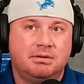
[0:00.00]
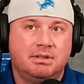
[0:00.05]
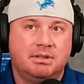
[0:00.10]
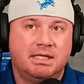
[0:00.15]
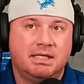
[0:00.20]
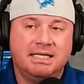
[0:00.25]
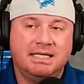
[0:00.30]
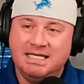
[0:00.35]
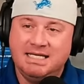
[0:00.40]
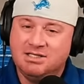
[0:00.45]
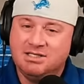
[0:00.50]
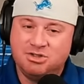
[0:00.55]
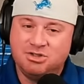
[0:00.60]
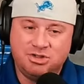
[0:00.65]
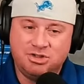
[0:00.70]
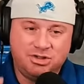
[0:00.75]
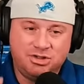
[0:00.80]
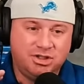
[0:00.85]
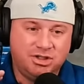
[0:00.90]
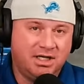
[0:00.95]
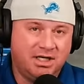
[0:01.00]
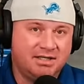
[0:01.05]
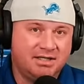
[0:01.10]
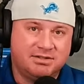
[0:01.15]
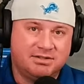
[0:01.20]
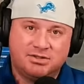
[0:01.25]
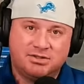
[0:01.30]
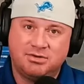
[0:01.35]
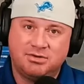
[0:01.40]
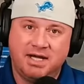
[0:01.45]
And he's
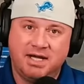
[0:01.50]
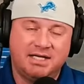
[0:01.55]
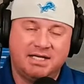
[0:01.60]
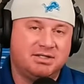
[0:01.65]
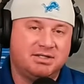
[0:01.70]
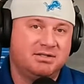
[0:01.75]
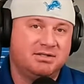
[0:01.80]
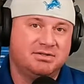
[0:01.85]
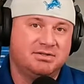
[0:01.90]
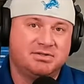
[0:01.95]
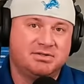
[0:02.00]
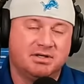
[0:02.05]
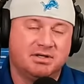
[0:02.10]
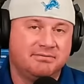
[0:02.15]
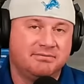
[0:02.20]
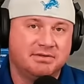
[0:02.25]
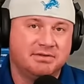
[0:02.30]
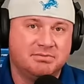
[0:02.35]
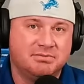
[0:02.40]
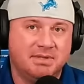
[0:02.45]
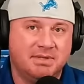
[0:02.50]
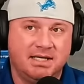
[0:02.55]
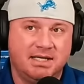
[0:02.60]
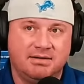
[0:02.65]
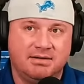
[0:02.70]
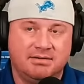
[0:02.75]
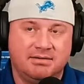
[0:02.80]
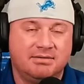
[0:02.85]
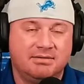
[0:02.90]
just scratching the surface, man.